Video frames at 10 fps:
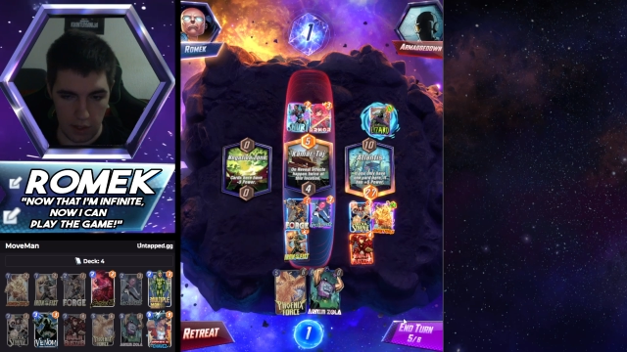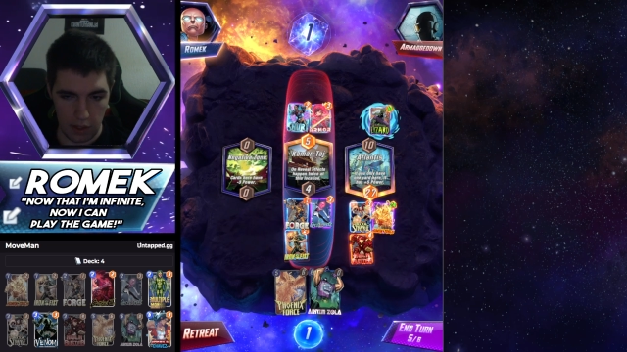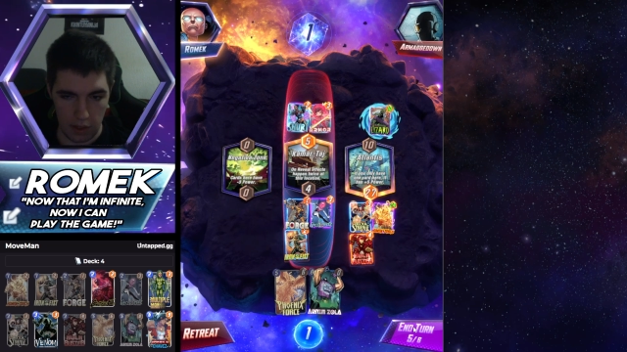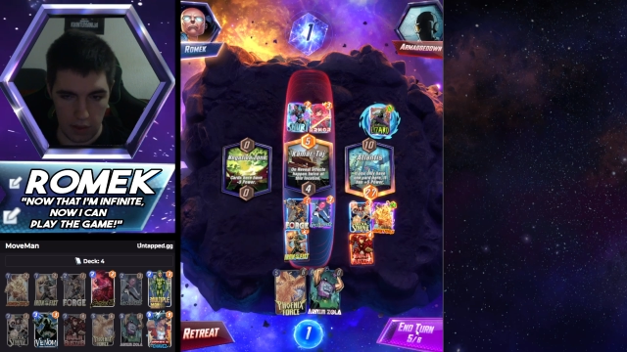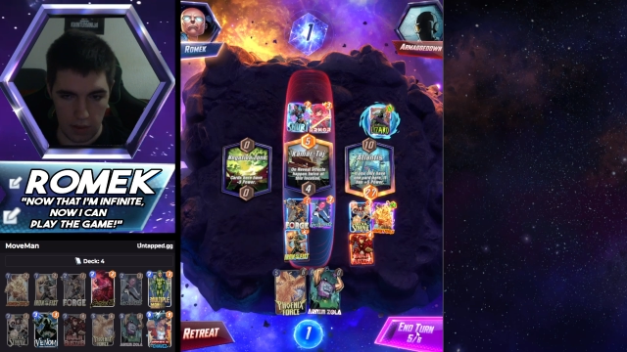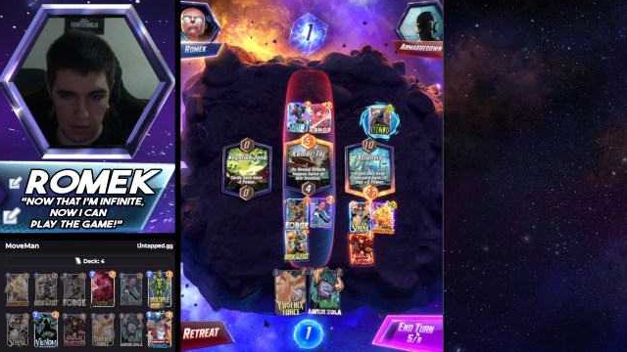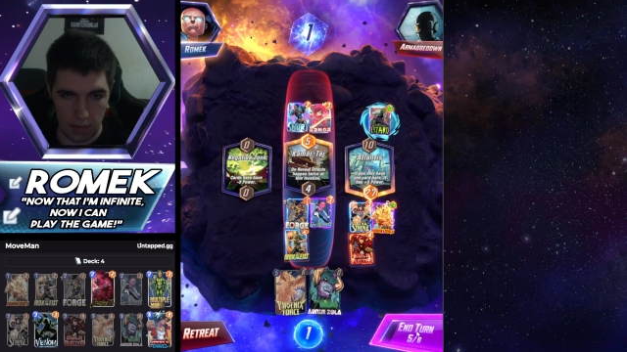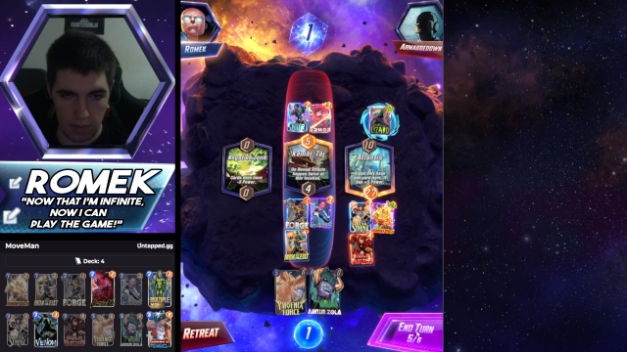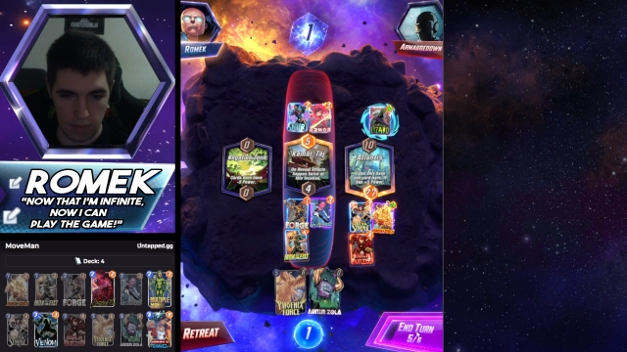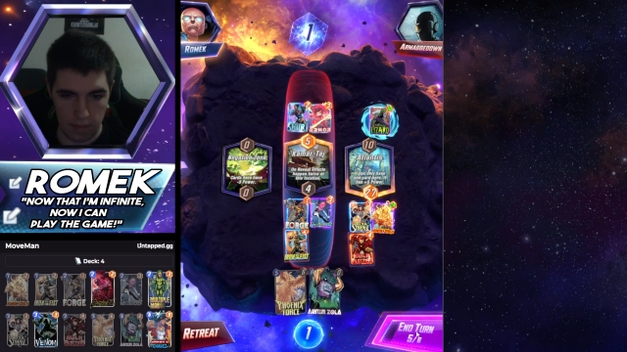
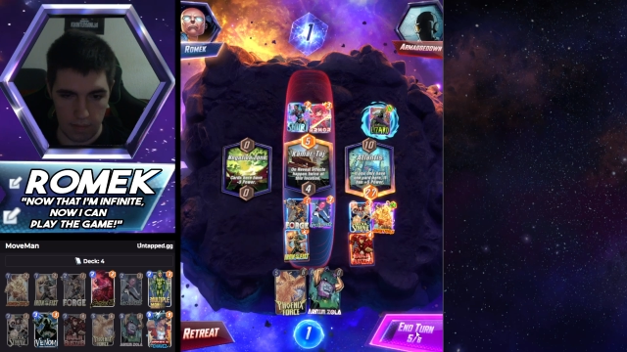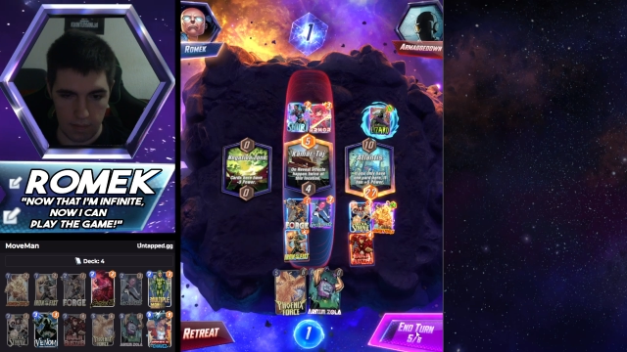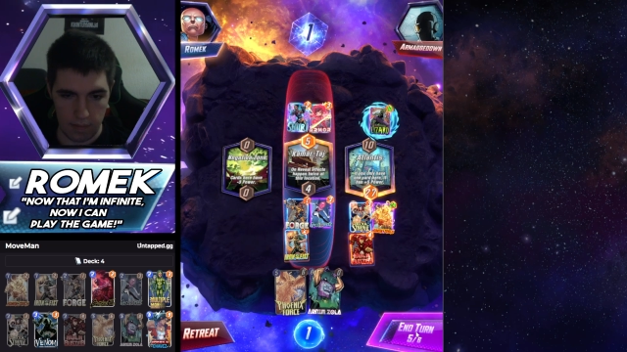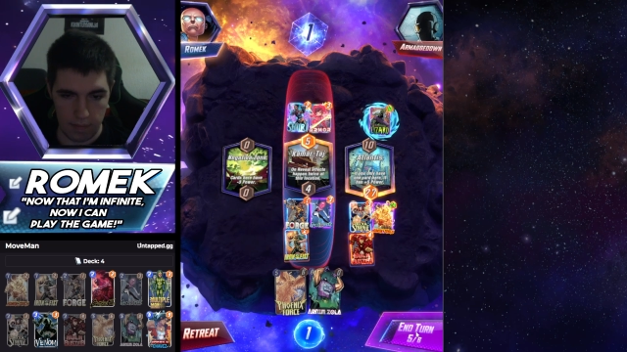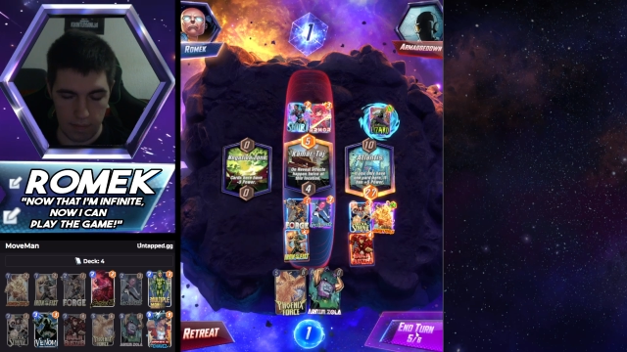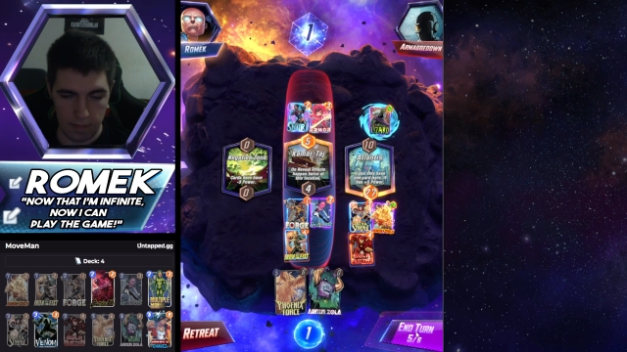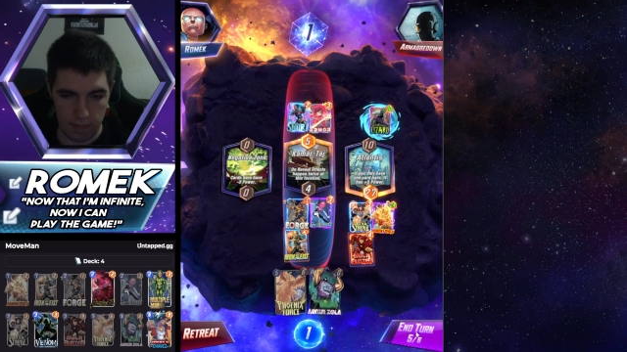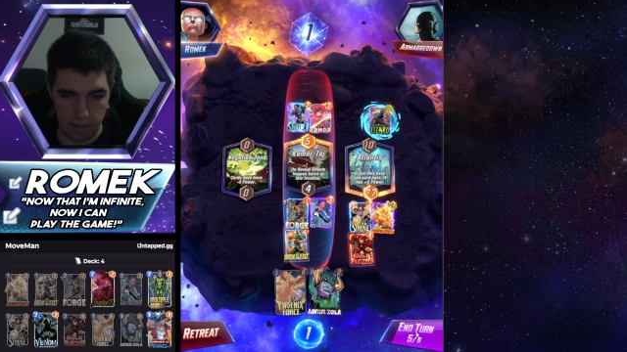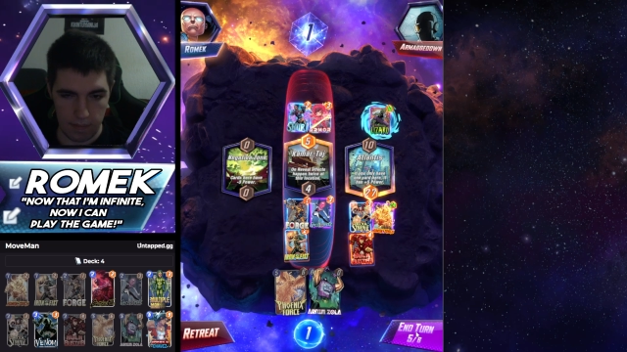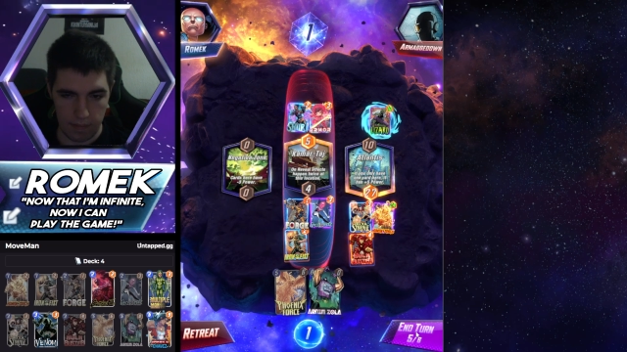
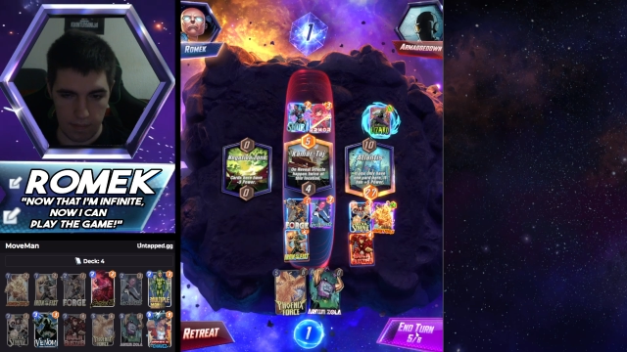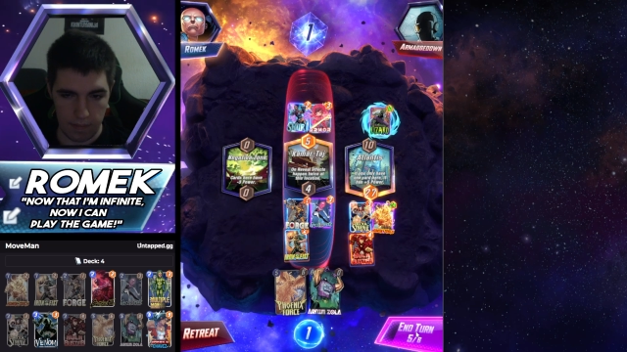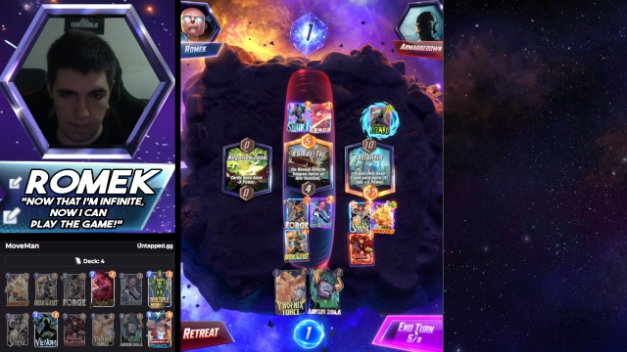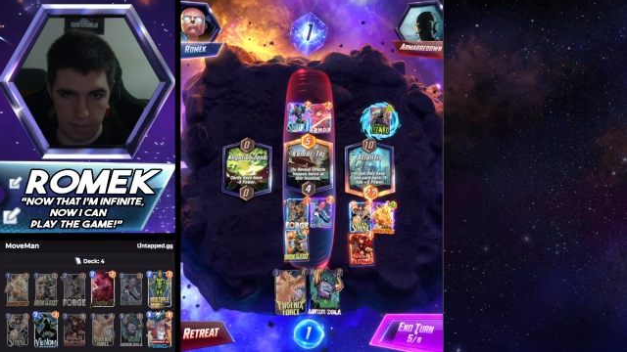Nobody speaks.